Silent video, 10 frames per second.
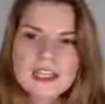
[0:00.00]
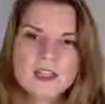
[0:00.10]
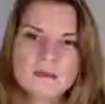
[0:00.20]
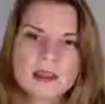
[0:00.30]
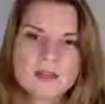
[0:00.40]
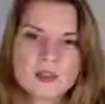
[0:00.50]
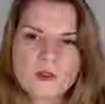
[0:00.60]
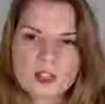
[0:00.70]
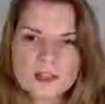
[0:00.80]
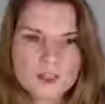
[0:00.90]
Maybe you
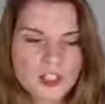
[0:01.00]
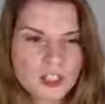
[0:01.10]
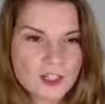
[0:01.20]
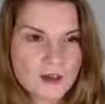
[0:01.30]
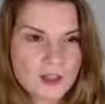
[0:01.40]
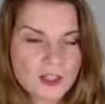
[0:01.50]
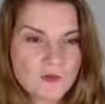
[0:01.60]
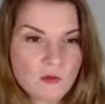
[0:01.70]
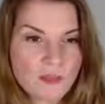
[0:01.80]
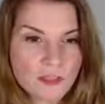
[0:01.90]
could even share with us
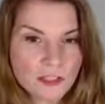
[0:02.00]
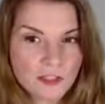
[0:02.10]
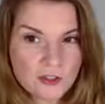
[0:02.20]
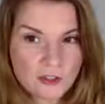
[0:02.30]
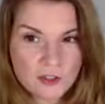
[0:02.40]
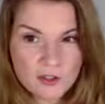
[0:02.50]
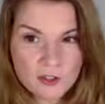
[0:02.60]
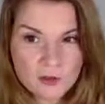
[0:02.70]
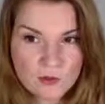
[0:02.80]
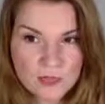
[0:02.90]
one of your illustrative
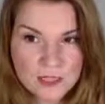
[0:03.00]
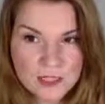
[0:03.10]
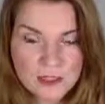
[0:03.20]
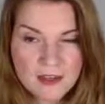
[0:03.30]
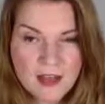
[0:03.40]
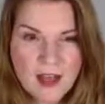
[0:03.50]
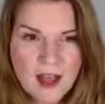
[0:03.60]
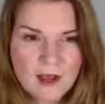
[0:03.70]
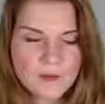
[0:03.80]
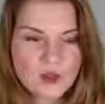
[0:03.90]
stories,
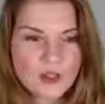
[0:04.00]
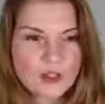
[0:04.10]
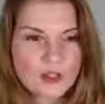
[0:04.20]
or you could